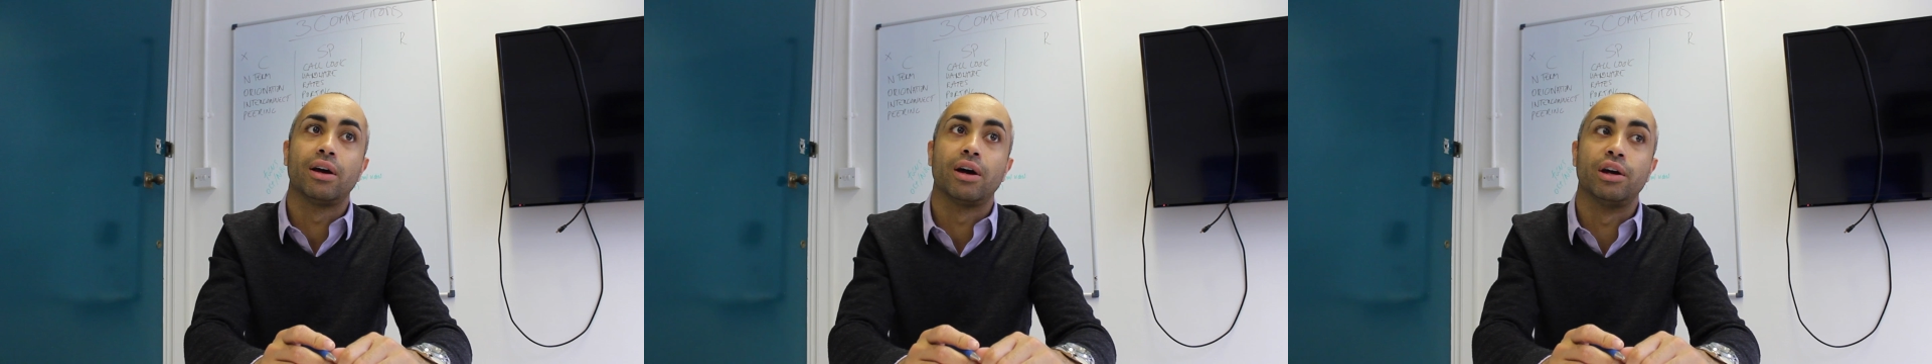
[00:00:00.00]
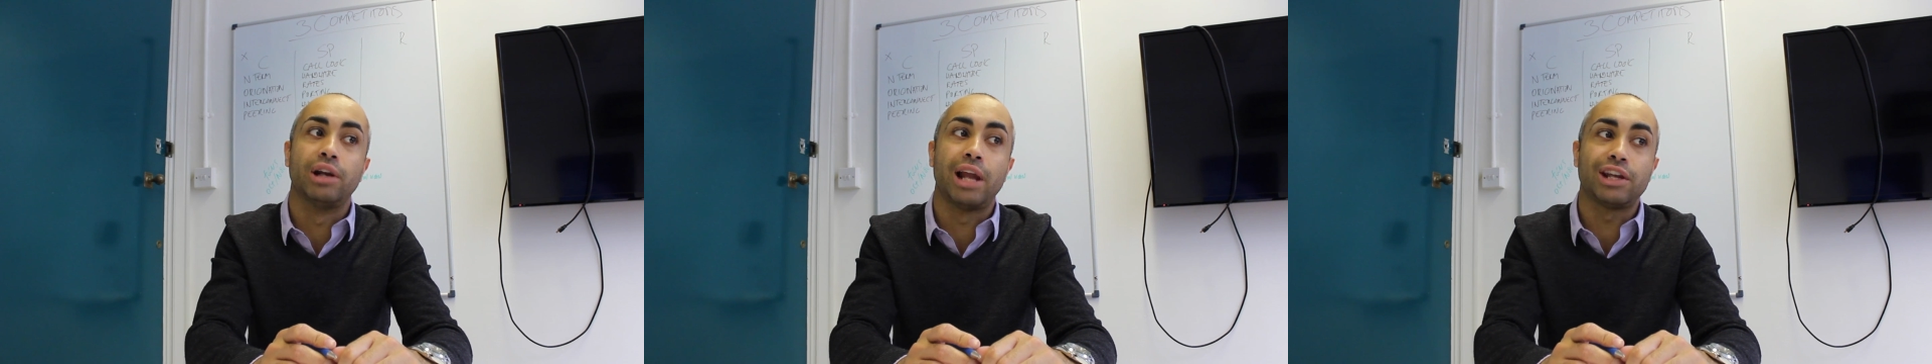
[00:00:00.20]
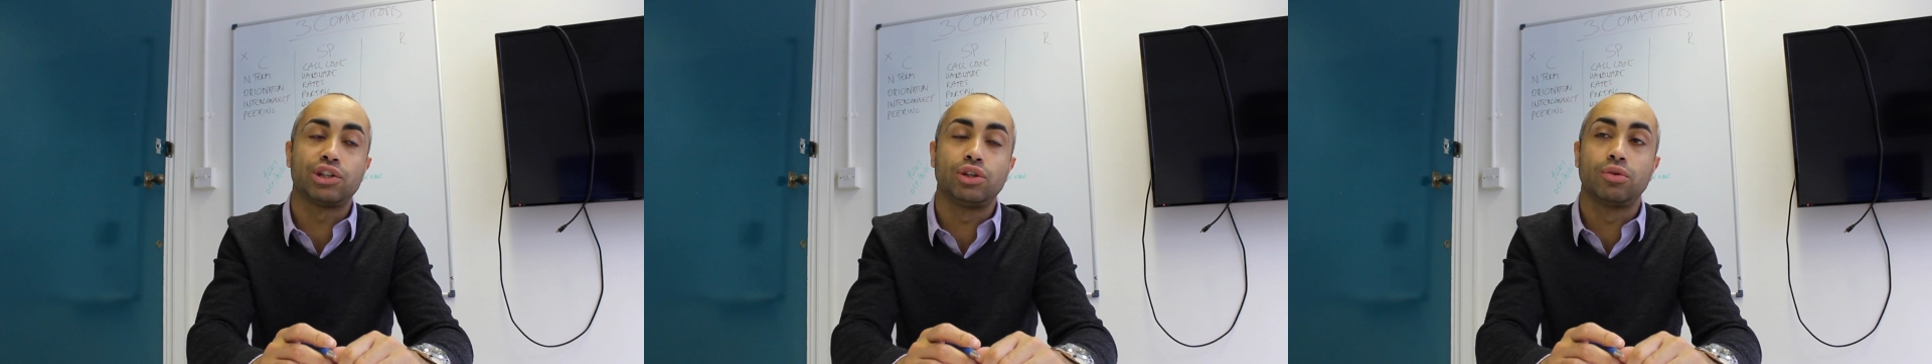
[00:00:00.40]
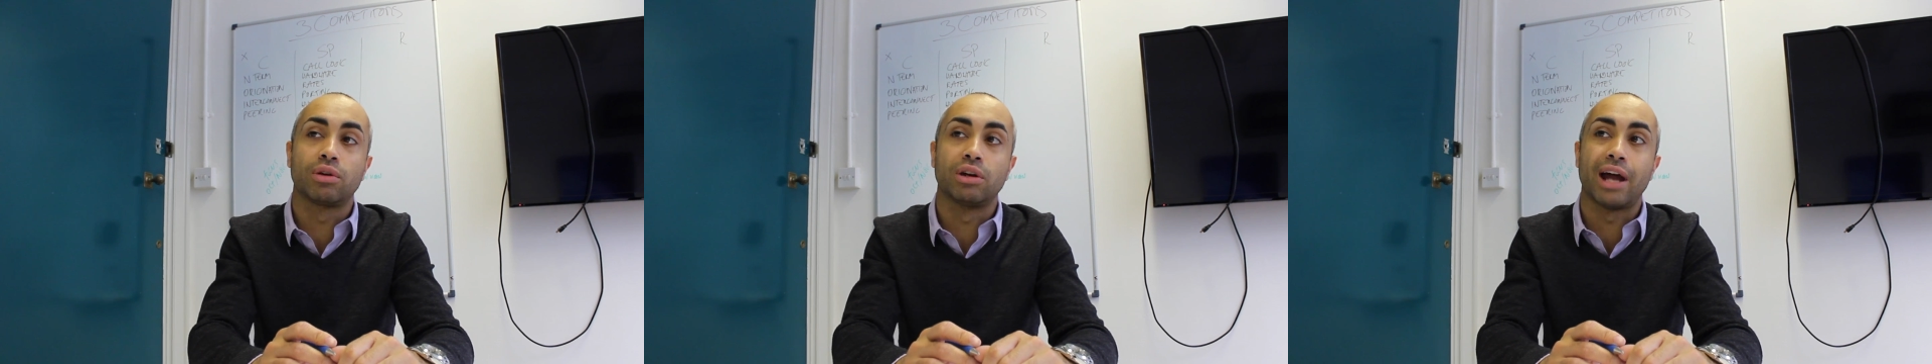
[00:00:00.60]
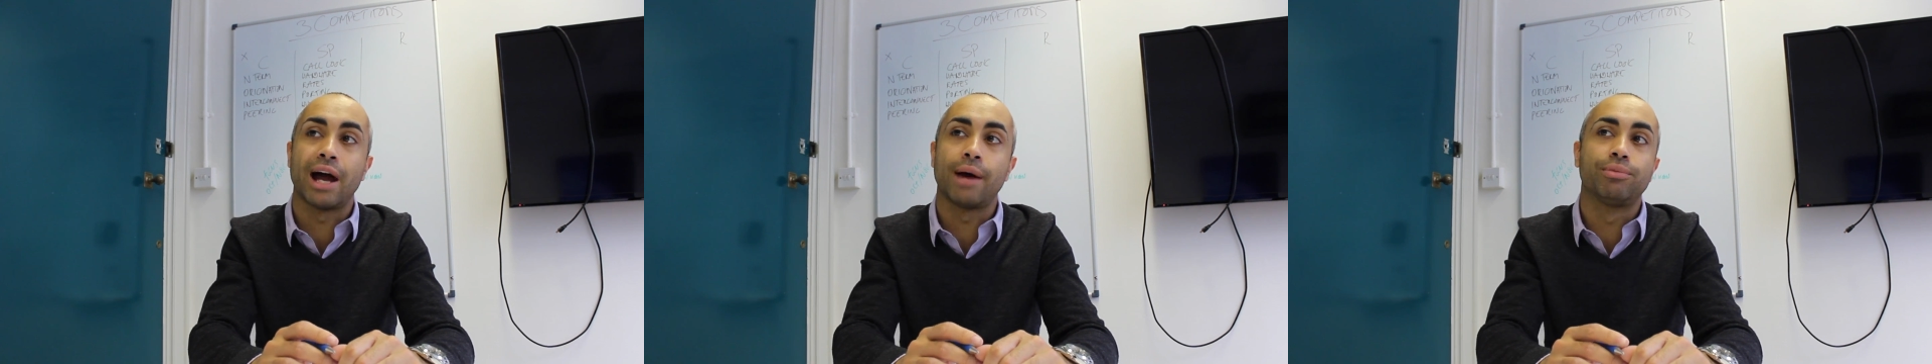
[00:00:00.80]
unless you
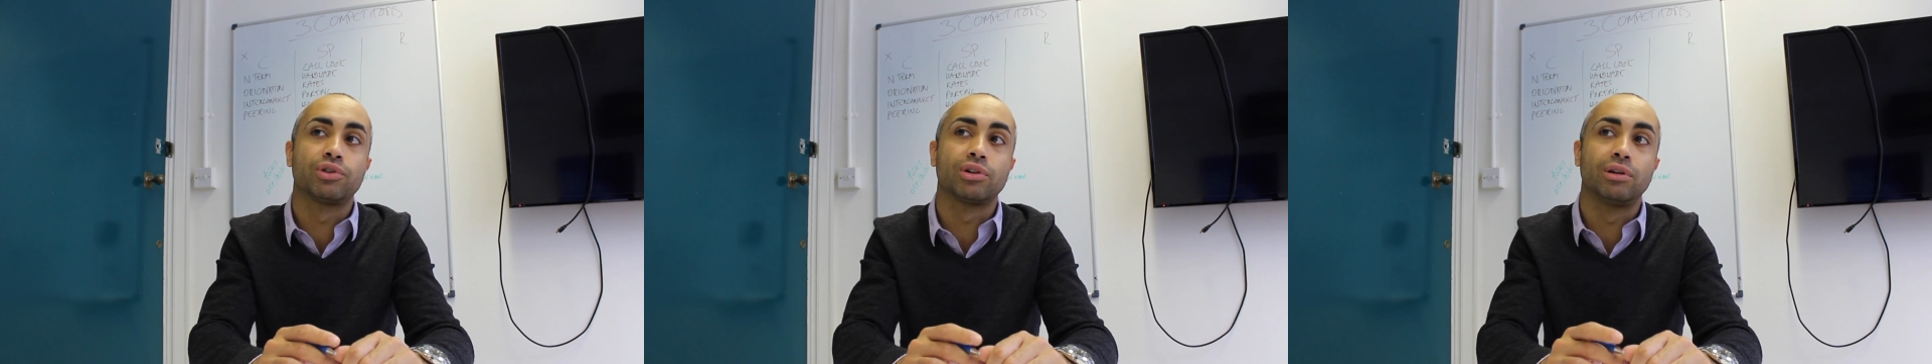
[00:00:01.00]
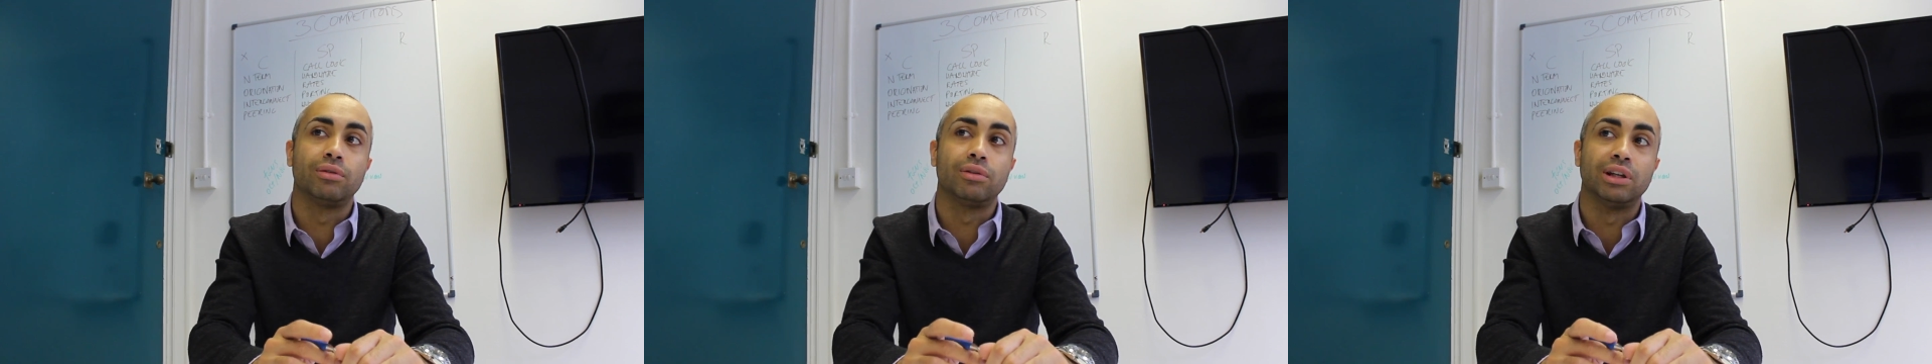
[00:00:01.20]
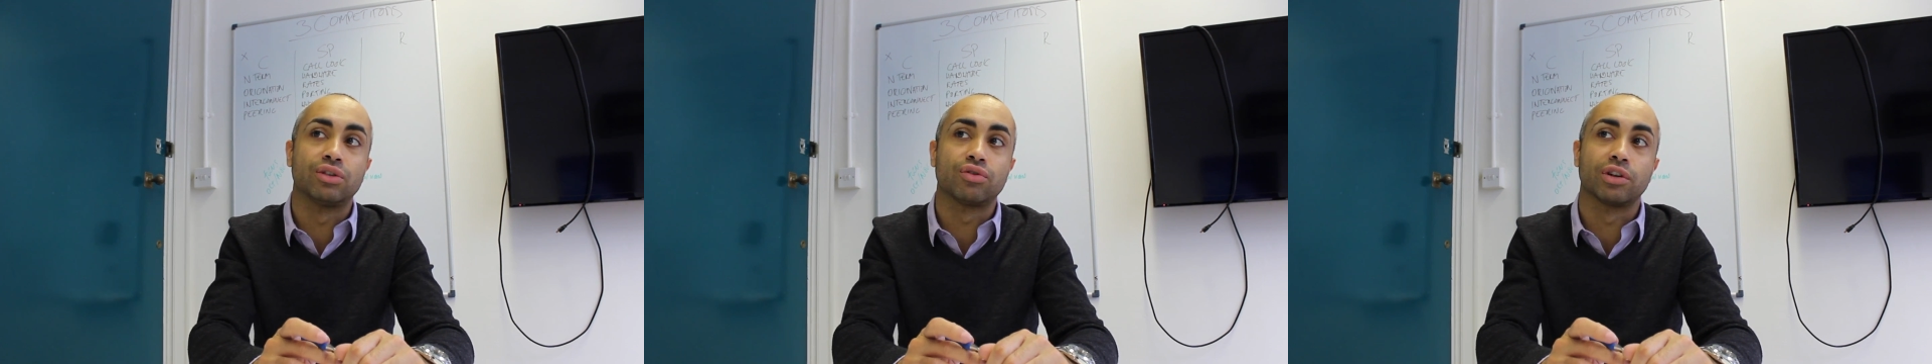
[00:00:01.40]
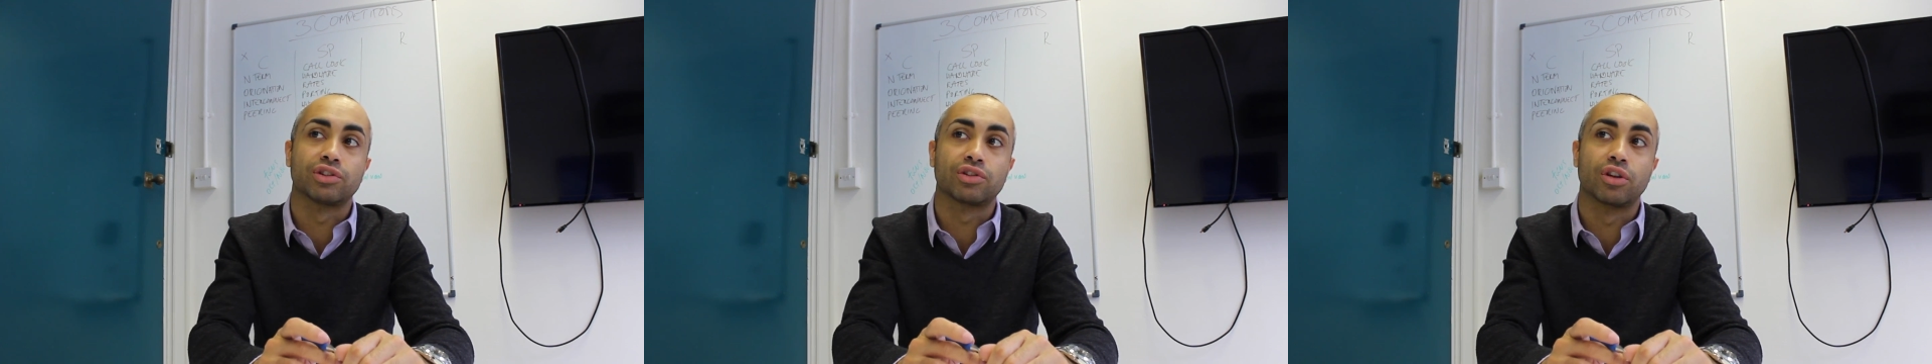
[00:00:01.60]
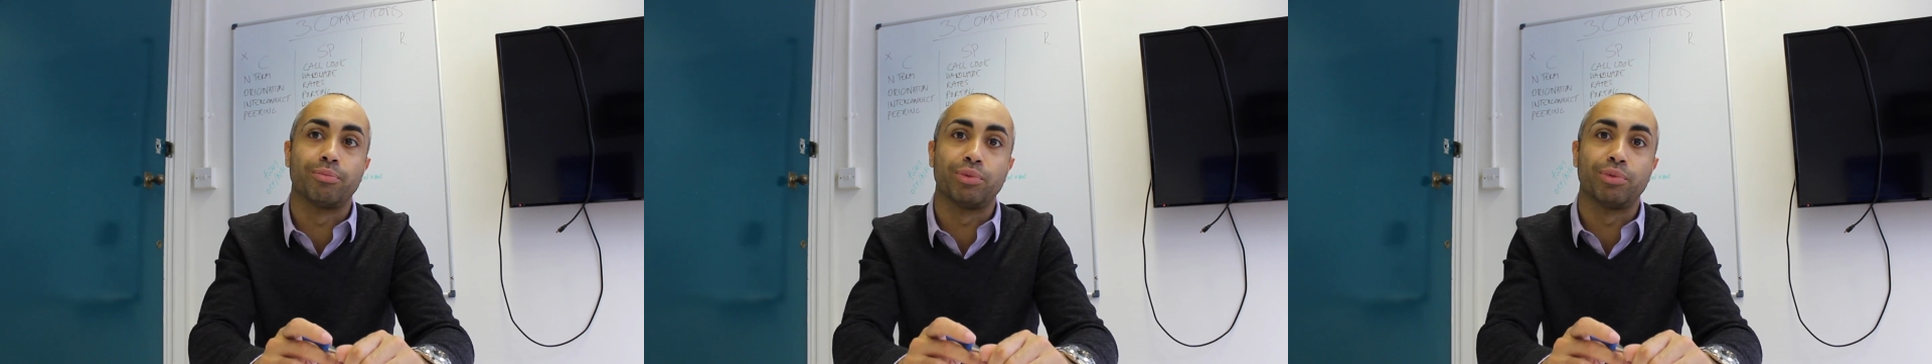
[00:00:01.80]
can absolutely trust the